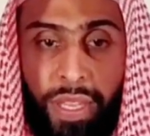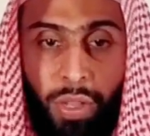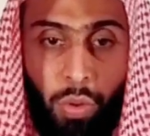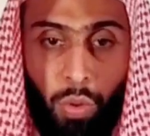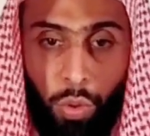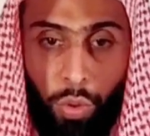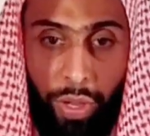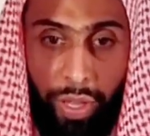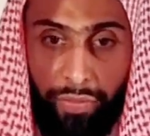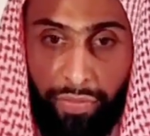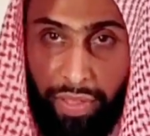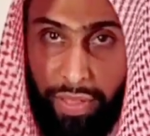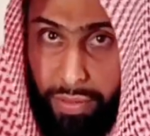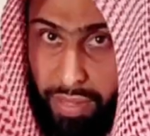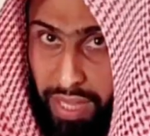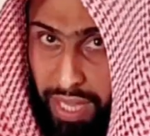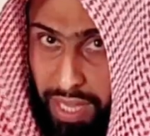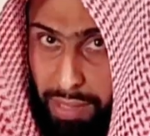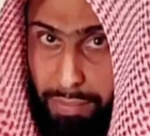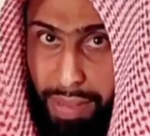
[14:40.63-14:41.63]
Or if
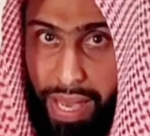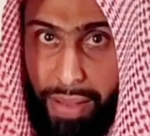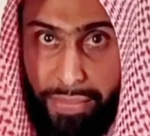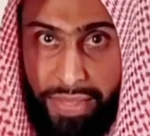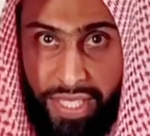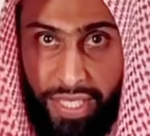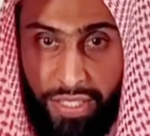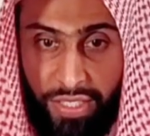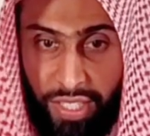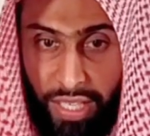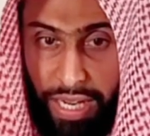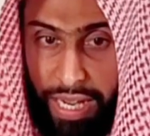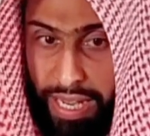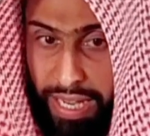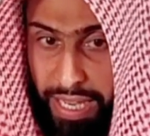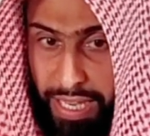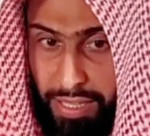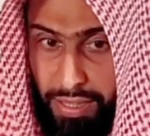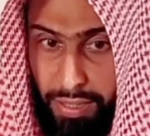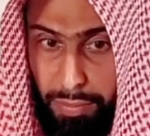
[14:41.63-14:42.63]
the imam is in salah
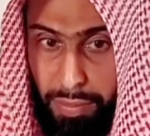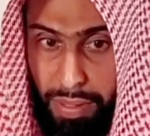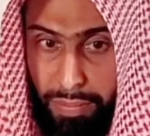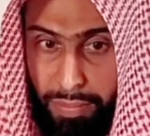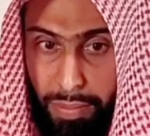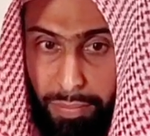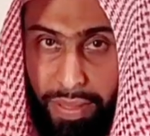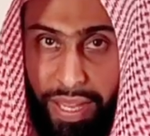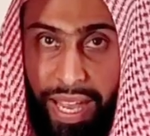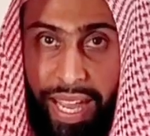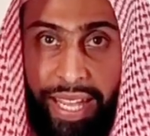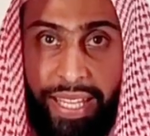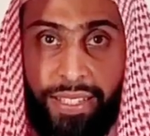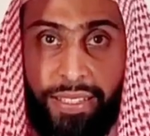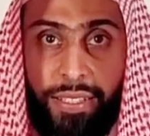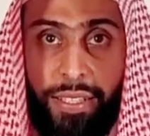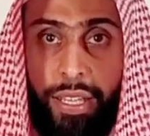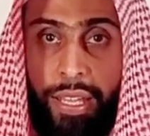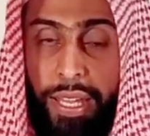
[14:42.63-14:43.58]
and the people behind,